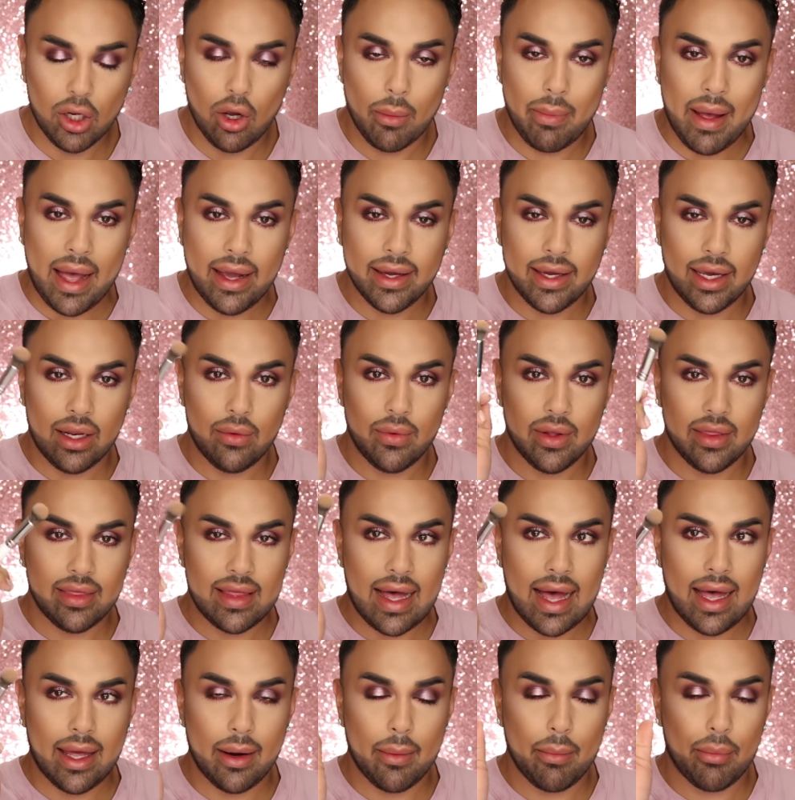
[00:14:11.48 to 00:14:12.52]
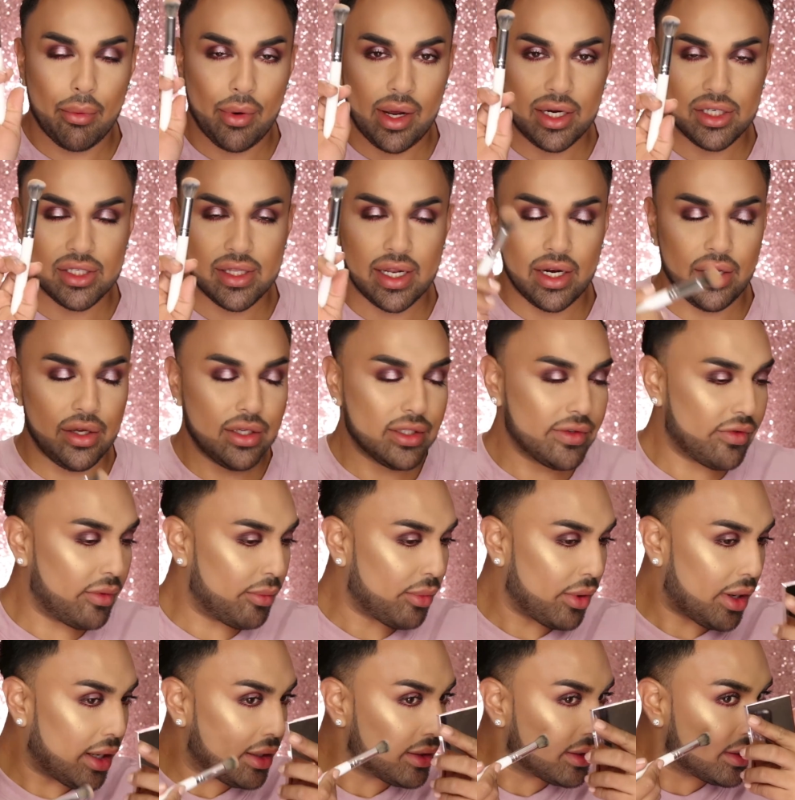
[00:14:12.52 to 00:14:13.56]
go back in with that brush that I used for
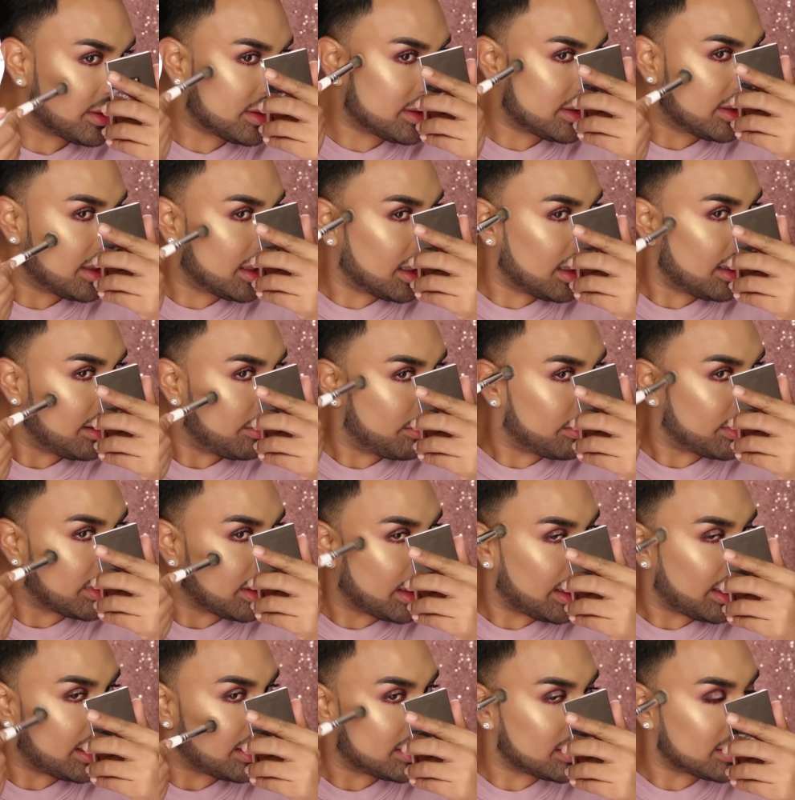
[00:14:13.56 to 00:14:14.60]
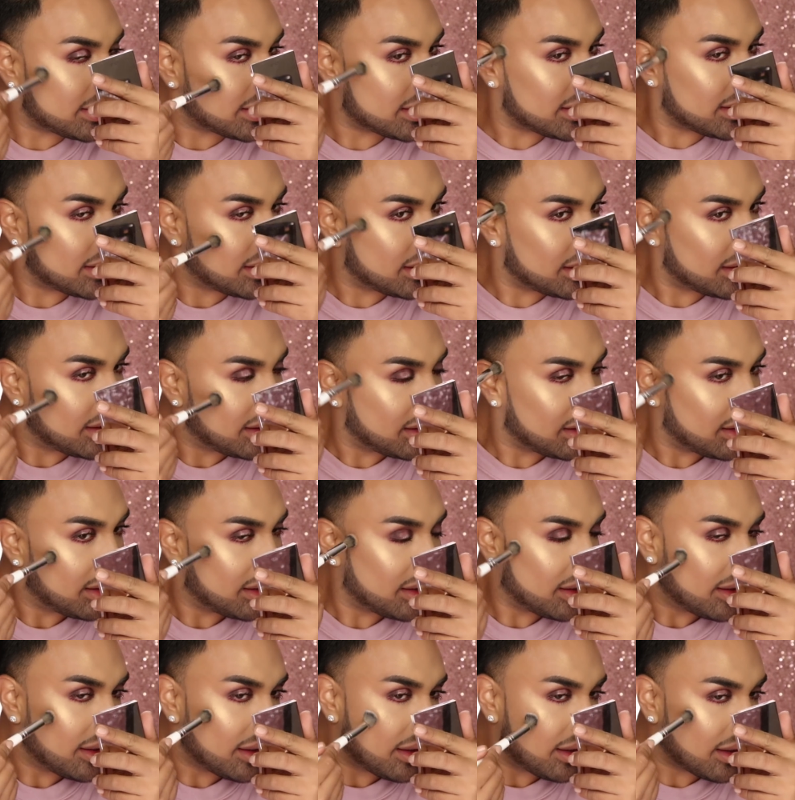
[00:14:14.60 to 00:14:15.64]
bronzer just to kind of blend
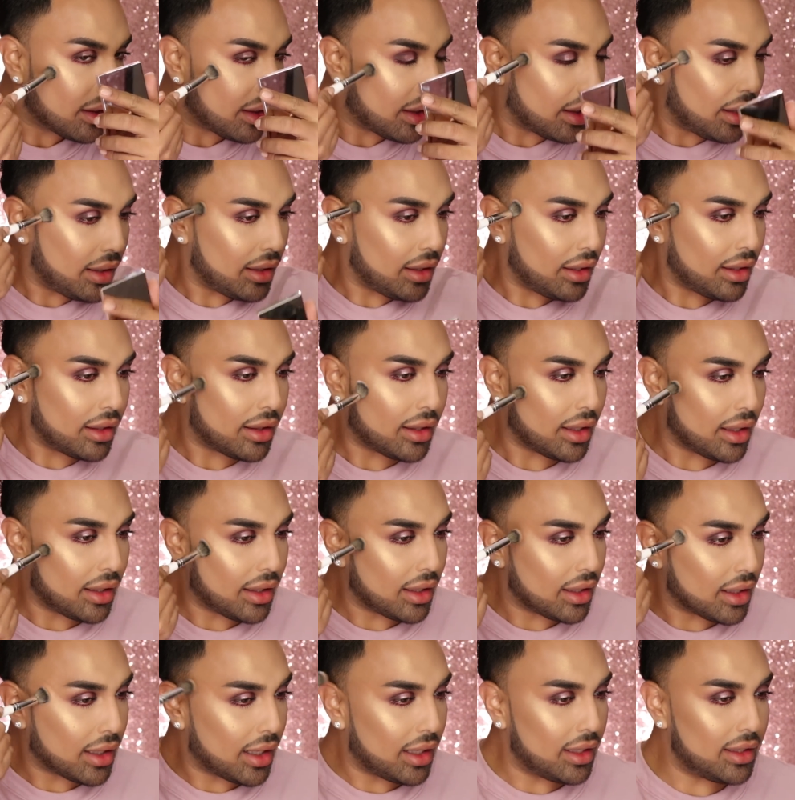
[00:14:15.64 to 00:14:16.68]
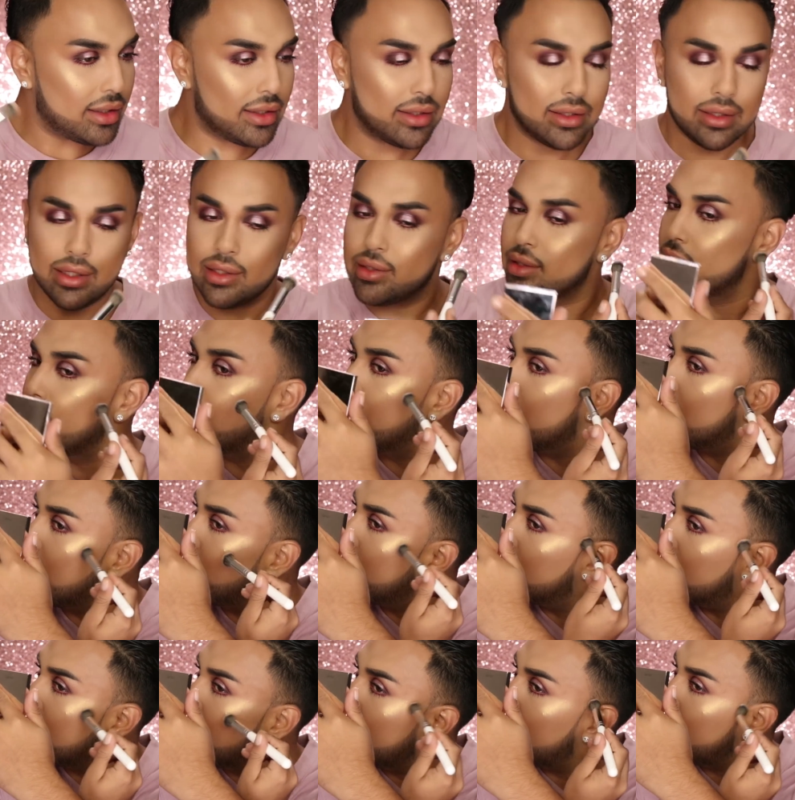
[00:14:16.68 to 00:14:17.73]
anything that kind of just doesn't look
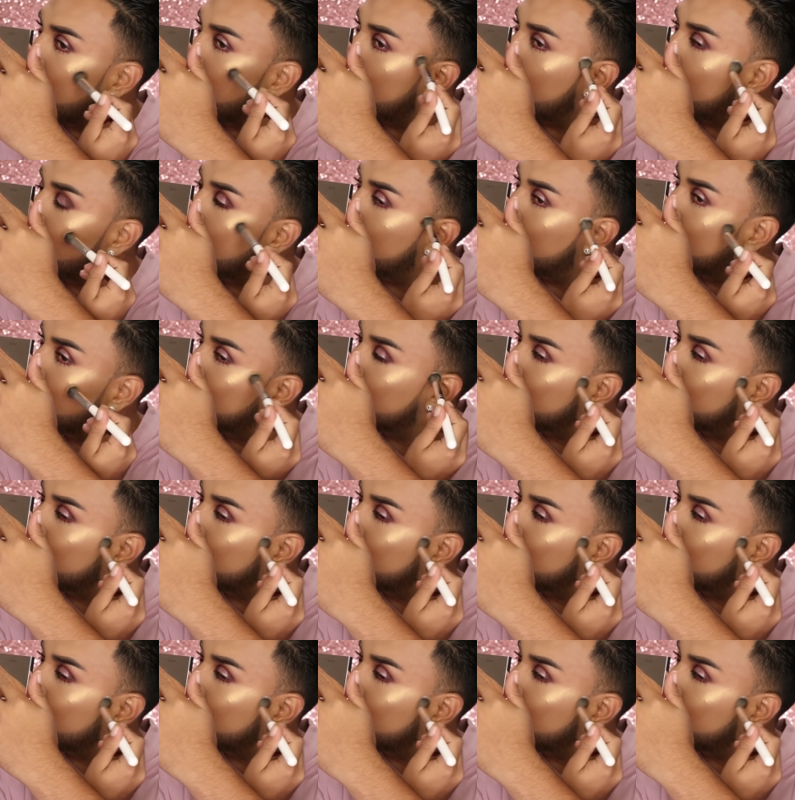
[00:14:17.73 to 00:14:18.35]
blended.